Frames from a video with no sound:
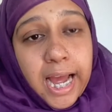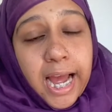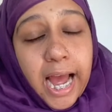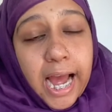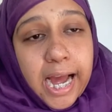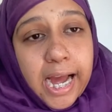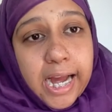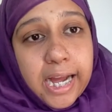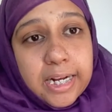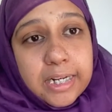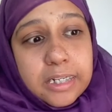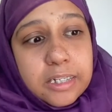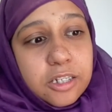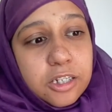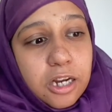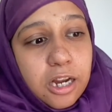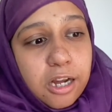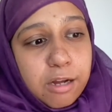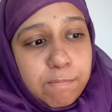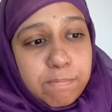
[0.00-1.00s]
and
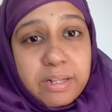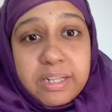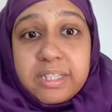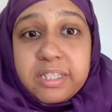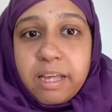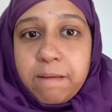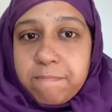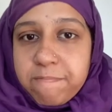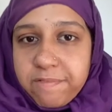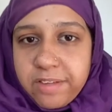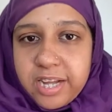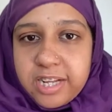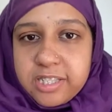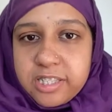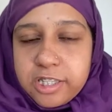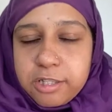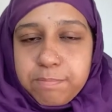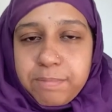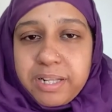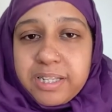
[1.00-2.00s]
the same fears
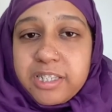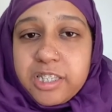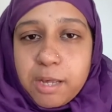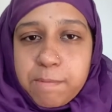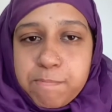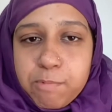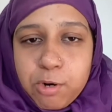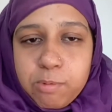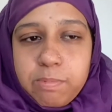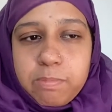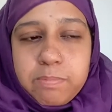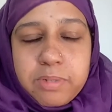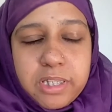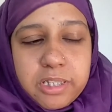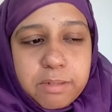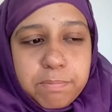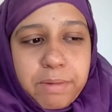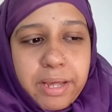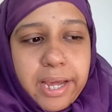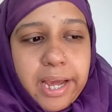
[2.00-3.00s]
as me, and the same problems
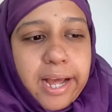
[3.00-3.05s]
as me.